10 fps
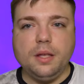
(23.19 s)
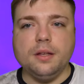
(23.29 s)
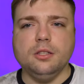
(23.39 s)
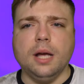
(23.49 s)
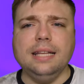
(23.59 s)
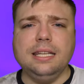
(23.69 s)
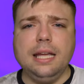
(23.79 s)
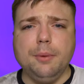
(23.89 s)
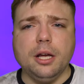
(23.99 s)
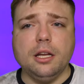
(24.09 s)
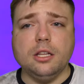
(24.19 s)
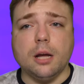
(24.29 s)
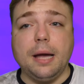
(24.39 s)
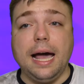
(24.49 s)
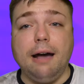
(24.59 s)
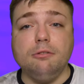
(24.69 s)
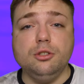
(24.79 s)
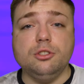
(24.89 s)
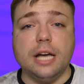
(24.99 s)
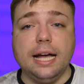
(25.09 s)
So, guys, today we're going to talk about how to
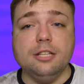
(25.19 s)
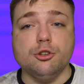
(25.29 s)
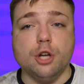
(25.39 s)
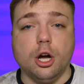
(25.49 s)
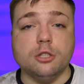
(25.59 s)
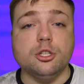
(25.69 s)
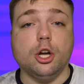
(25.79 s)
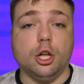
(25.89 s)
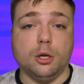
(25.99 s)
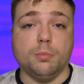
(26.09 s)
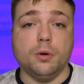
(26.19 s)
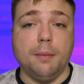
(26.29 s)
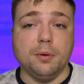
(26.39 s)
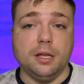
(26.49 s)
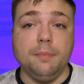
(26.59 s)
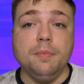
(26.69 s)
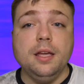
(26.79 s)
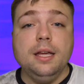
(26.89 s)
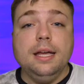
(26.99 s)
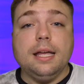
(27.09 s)
size your dog's collar properly.
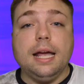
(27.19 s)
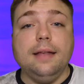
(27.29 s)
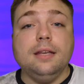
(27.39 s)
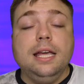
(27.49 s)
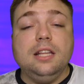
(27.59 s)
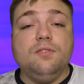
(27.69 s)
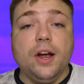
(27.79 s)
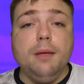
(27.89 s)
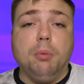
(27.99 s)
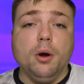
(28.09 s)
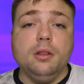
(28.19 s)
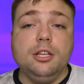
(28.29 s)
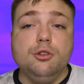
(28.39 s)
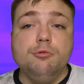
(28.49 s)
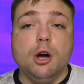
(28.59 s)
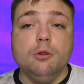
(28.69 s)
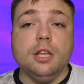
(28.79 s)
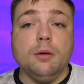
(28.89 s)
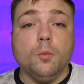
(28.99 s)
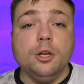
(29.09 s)
Guys, it's very important that you note
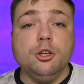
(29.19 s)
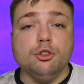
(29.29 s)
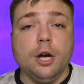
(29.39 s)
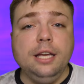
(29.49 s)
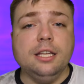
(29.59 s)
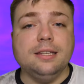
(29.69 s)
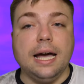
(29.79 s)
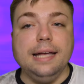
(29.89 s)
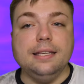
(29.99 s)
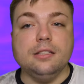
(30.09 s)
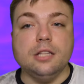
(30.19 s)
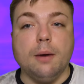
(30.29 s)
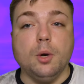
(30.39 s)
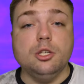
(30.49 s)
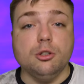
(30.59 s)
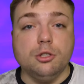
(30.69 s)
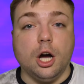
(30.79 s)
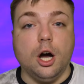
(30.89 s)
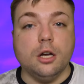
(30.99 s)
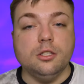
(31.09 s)
that what you're trying to size is not what your
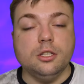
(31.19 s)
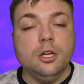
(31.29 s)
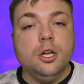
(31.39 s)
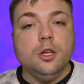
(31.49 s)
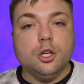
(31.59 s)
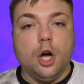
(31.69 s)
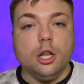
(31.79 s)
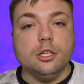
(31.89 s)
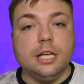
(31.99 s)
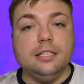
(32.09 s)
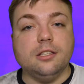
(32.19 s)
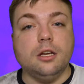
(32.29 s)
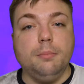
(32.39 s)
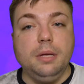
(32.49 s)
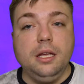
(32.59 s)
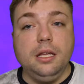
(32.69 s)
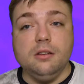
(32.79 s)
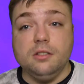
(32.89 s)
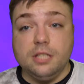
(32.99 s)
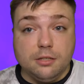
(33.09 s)
dog's collar size is going to be in
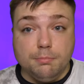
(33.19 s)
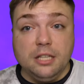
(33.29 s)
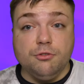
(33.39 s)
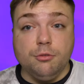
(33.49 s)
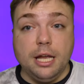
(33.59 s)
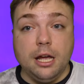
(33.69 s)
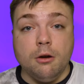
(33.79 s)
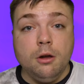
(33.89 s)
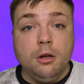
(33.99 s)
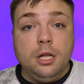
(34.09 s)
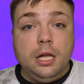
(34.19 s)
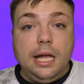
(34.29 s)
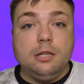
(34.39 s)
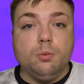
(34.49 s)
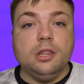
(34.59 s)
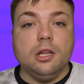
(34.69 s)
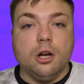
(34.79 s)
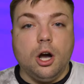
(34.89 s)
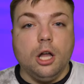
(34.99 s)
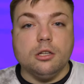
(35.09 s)
6 months from now. It's what their
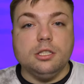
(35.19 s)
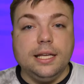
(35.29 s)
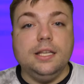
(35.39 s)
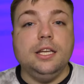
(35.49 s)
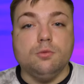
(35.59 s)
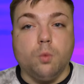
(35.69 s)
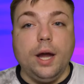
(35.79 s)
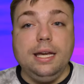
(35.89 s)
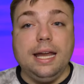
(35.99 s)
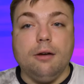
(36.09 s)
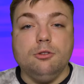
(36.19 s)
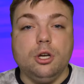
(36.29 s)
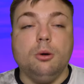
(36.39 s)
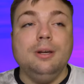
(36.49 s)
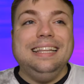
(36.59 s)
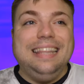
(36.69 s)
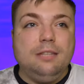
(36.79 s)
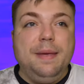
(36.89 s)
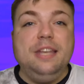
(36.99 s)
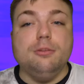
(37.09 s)
collar size is right now. So this
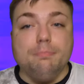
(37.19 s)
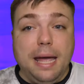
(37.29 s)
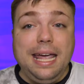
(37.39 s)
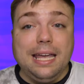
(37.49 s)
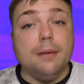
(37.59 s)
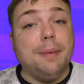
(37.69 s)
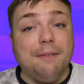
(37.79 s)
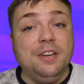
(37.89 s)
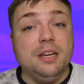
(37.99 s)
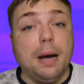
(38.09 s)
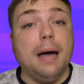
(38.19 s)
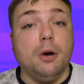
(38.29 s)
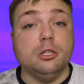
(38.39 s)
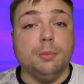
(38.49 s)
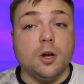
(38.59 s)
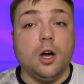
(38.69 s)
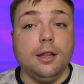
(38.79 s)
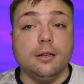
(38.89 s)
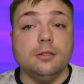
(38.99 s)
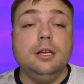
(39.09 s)
means you may end up having to buy multiple
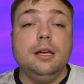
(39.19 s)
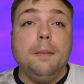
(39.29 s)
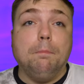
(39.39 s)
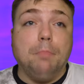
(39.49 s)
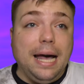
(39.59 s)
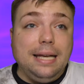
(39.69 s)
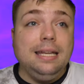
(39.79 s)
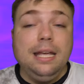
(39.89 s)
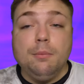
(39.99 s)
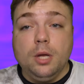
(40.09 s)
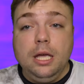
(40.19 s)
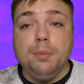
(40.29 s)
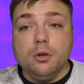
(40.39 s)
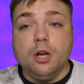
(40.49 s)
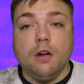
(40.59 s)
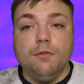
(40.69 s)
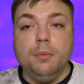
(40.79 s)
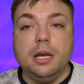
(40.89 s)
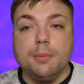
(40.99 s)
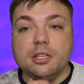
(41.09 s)
collars, but it will keep your dog from
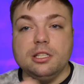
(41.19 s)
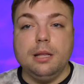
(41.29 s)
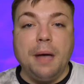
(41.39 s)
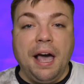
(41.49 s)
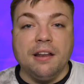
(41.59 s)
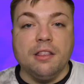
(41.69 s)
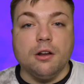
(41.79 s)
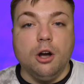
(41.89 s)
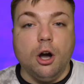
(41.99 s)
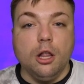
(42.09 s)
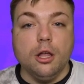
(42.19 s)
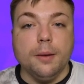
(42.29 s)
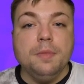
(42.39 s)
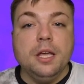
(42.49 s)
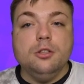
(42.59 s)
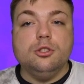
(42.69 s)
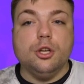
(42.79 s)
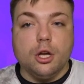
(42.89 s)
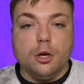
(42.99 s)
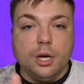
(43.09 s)
being able to slip out of their collar. So you're
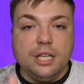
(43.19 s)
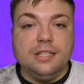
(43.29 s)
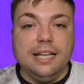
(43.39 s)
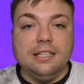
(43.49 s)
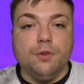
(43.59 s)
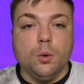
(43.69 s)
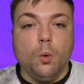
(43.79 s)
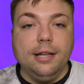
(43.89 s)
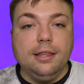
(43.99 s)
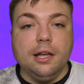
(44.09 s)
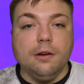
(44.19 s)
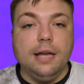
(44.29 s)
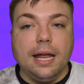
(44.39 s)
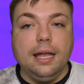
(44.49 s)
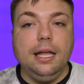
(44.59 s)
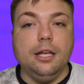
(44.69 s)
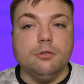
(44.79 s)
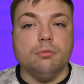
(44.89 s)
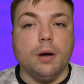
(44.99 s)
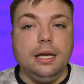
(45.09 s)
going to want to size it for what their neck is
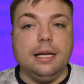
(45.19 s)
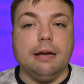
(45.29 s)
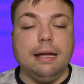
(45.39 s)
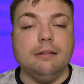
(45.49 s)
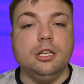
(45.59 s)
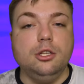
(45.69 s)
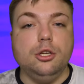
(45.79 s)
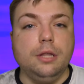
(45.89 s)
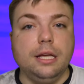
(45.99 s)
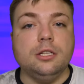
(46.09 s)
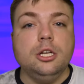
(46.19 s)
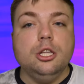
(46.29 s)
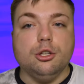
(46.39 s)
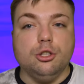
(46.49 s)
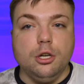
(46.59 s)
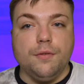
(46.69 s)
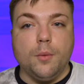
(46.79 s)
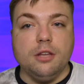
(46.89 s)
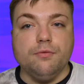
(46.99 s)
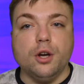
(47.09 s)
right now. Now to do this, there's two different
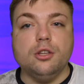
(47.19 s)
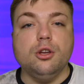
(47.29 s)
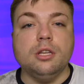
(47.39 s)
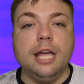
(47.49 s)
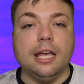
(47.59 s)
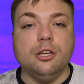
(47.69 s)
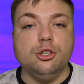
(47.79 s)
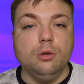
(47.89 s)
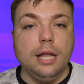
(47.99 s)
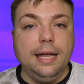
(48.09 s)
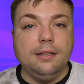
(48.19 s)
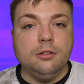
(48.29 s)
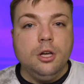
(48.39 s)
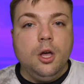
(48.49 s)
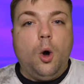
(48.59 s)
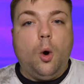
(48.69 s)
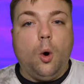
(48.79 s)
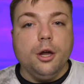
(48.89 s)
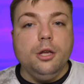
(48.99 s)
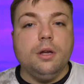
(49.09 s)
ways. First, you can take a shoelace,
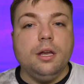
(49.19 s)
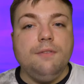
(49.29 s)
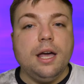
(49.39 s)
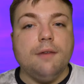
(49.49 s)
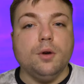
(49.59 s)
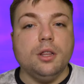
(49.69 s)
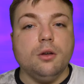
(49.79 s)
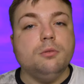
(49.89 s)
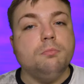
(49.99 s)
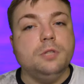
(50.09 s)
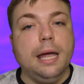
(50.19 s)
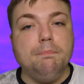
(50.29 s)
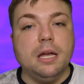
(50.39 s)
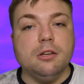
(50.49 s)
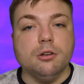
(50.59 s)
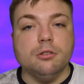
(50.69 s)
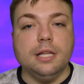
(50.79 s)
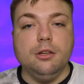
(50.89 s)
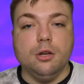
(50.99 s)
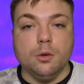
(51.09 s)
or you can, if you have one of those tape measures
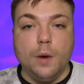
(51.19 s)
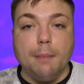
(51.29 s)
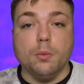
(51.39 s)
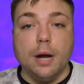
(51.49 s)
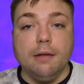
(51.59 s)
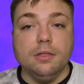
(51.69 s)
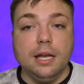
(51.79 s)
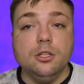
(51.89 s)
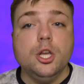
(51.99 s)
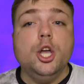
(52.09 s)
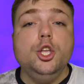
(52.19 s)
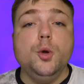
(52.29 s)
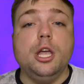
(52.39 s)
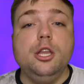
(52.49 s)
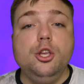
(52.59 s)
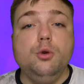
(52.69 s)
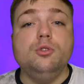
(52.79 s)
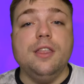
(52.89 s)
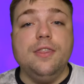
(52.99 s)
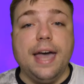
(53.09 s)
that you can wrap around things, you can use
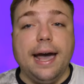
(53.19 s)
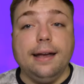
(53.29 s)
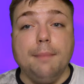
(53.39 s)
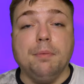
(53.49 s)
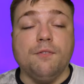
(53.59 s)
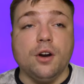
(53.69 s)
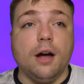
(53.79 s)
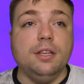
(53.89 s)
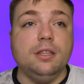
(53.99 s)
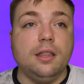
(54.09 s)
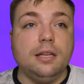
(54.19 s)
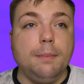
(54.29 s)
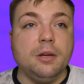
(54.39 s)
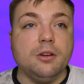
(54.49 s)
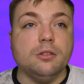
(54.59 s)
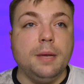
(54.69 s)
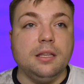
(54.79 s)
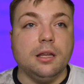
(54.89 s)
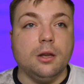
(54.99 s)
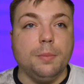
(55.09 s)
that. I prefer obviously the tape measure, it makes
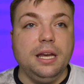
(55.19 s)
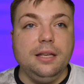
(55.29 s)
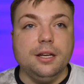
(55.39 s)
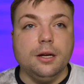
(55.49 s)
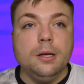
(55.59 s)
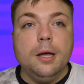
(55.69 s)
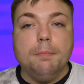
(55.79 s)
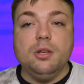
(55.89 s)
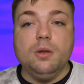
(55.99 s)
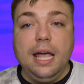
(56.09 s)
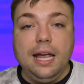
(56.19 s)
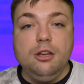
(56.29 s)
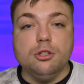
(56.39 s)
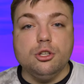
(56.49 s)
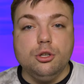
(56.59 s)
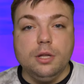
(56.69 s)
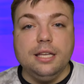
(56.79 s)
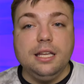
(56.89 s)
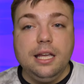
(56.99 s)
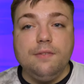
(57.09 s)
it a little bit easier, but you can use a shoelace
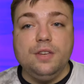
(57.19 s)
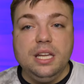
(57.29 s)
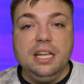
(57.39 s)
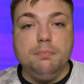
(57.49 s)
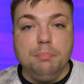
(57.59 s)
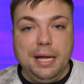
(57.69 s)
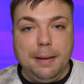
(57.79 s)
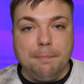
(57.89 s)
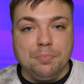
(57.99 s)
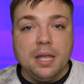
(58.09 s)
if need be.